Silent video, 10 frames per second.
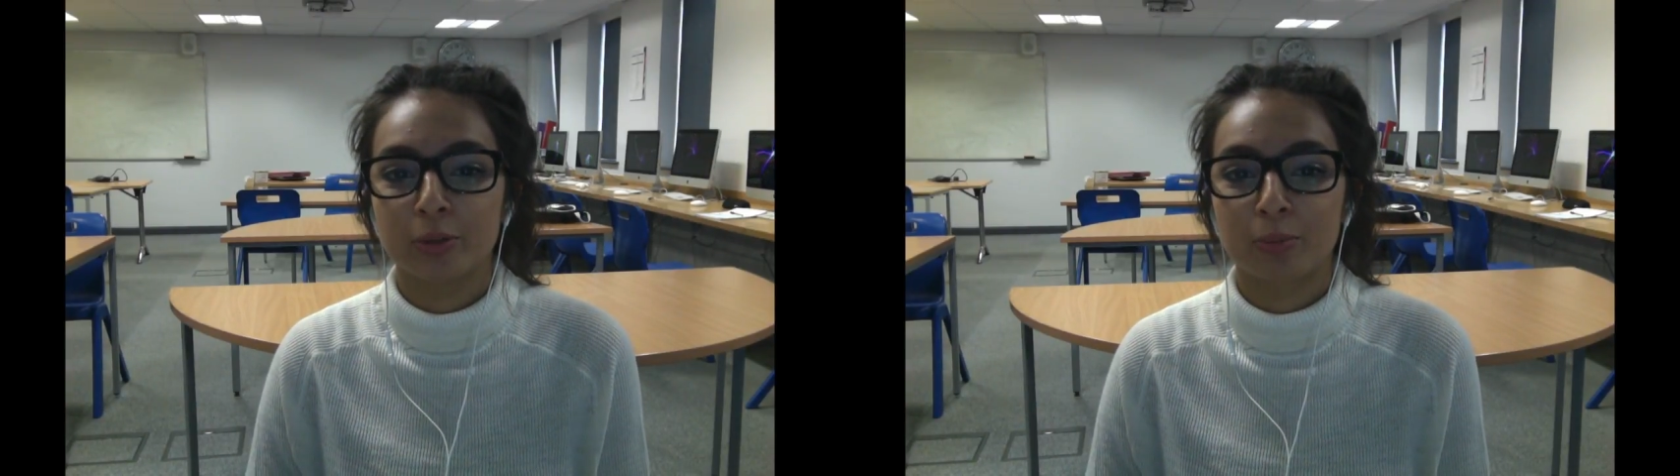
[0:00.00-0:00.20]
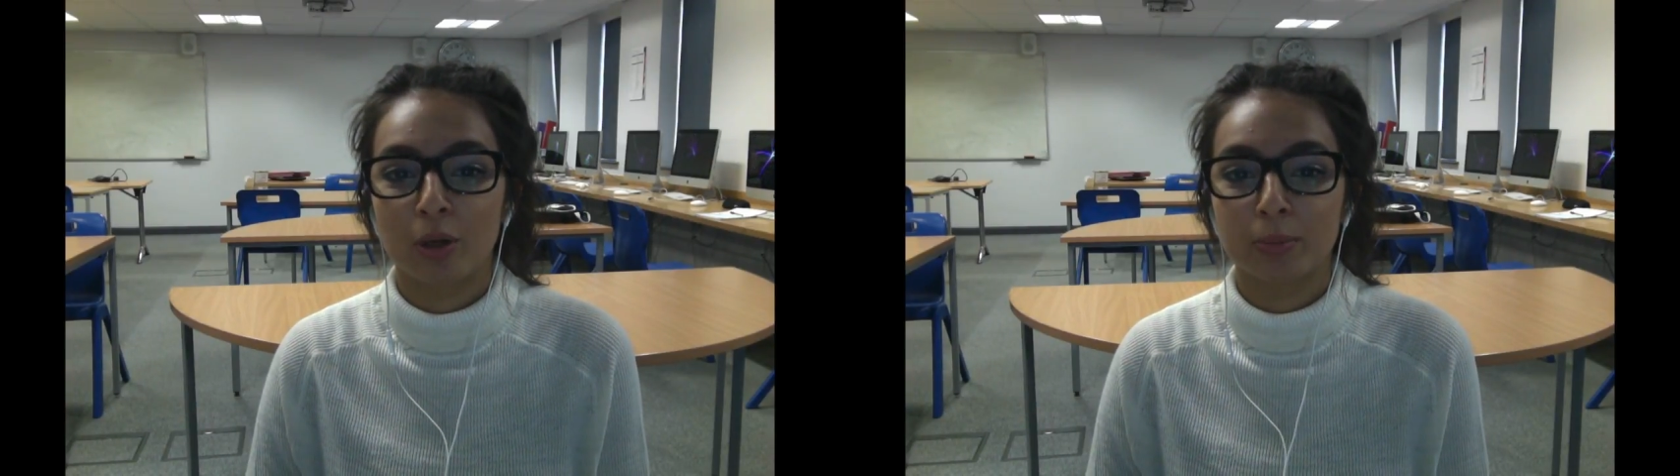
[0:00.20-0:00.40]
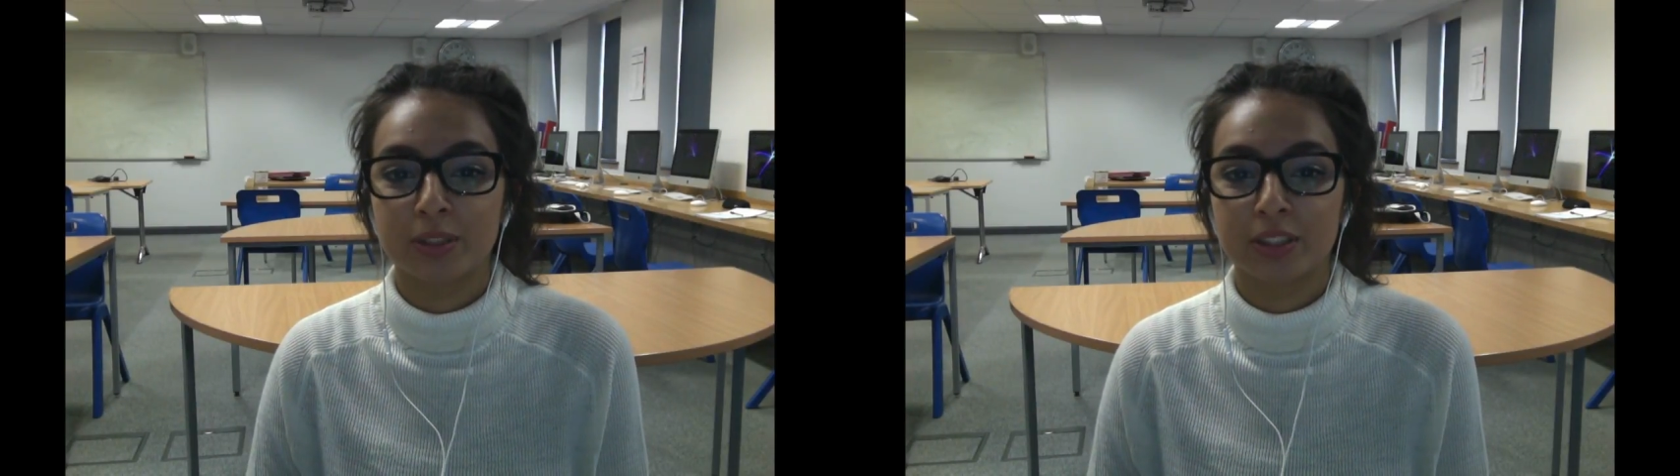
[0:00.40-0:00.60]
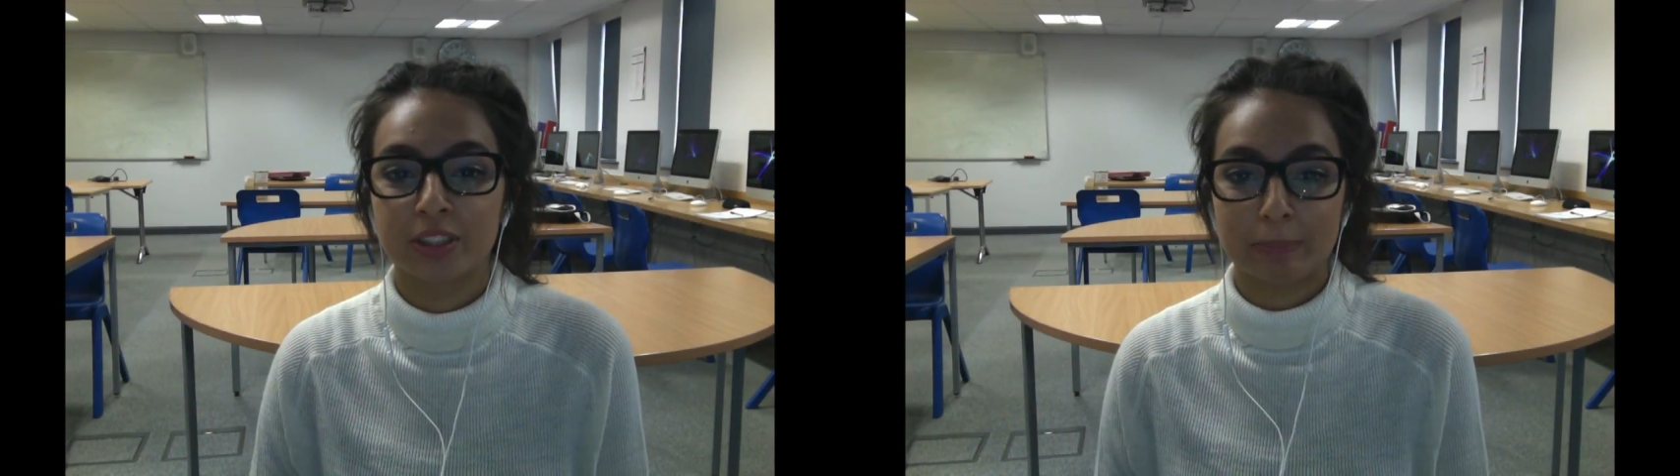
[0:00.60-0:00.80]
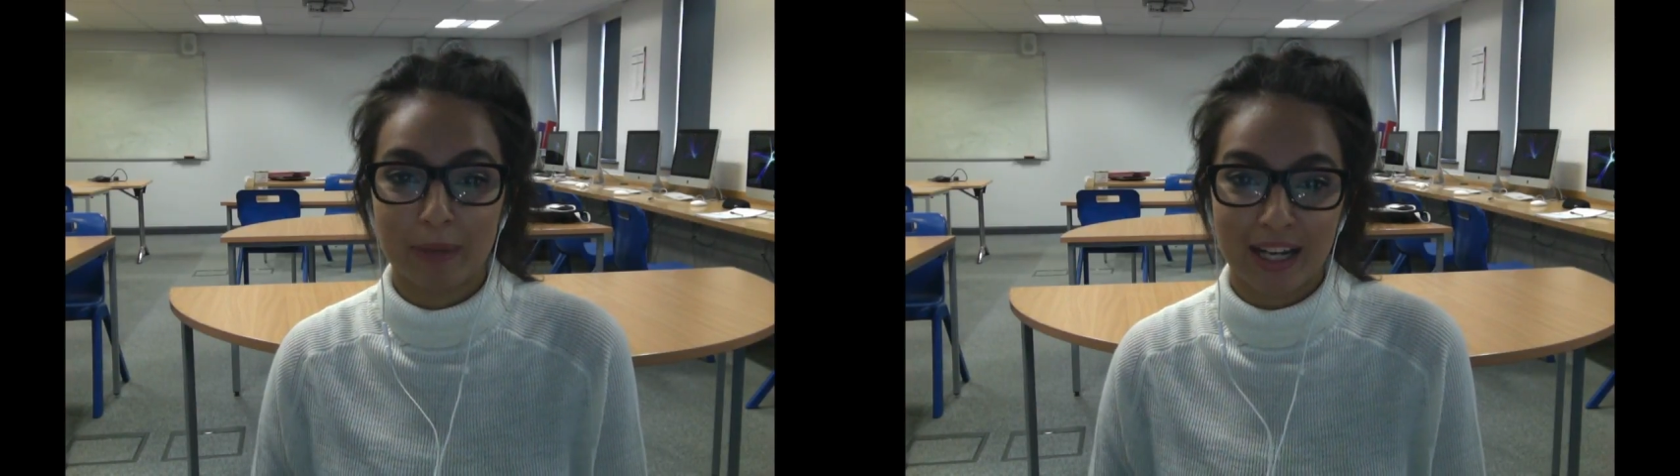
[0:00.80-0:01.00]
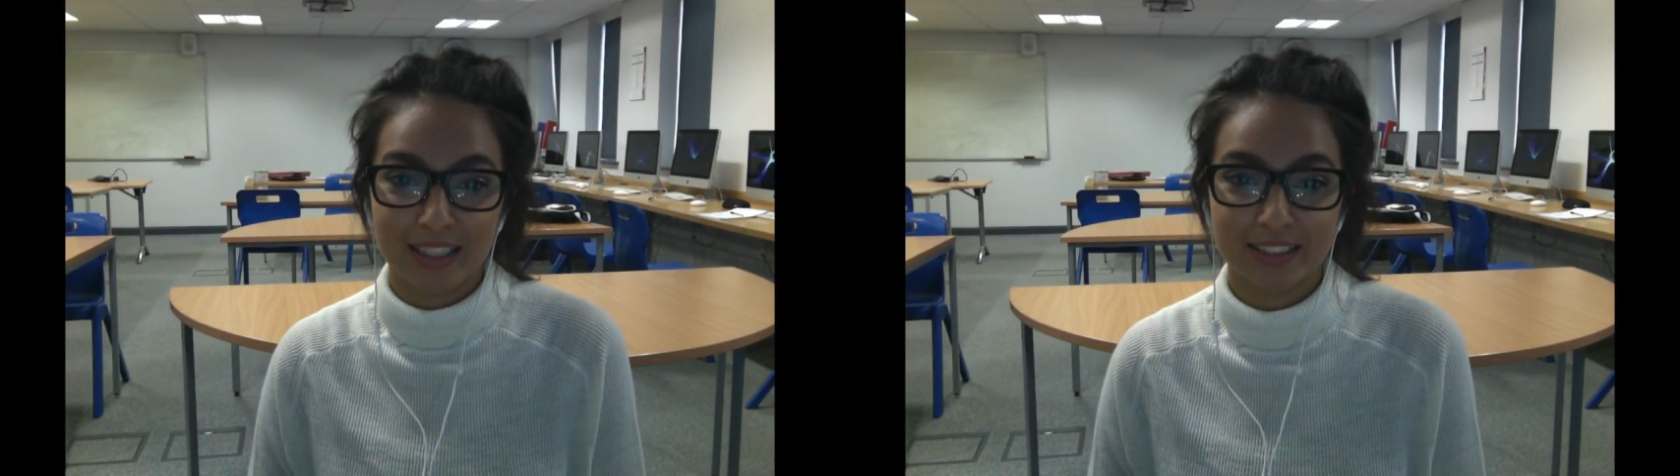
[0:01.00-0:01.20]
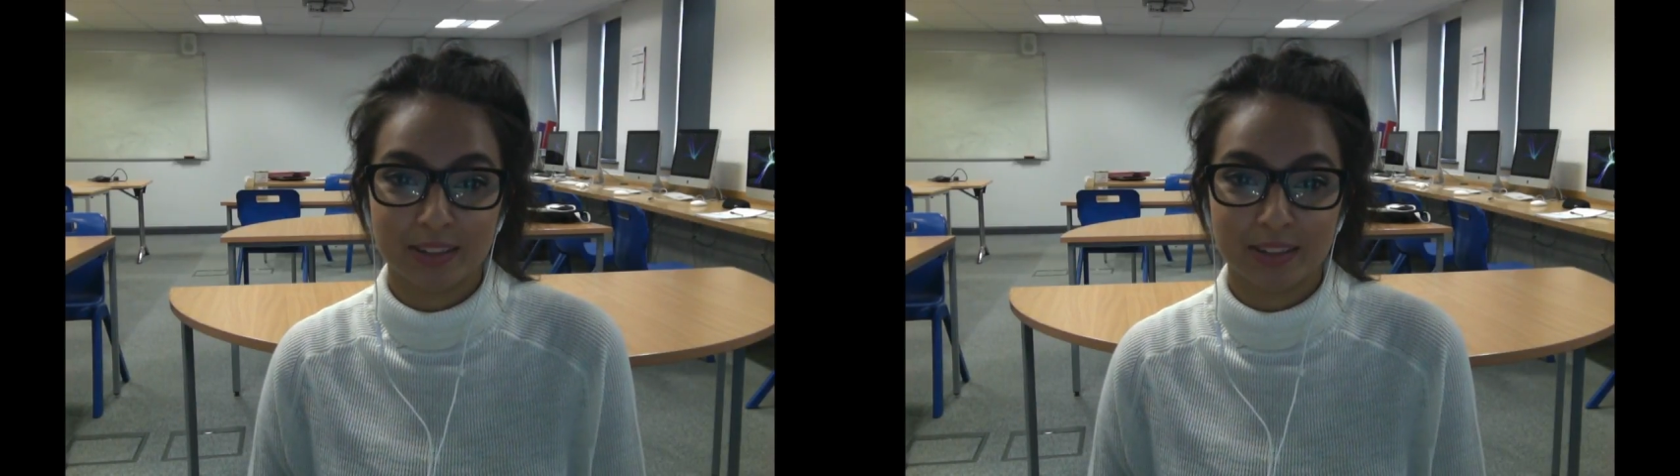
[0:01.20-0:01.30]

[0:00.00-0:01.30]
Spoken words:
props such as a mask,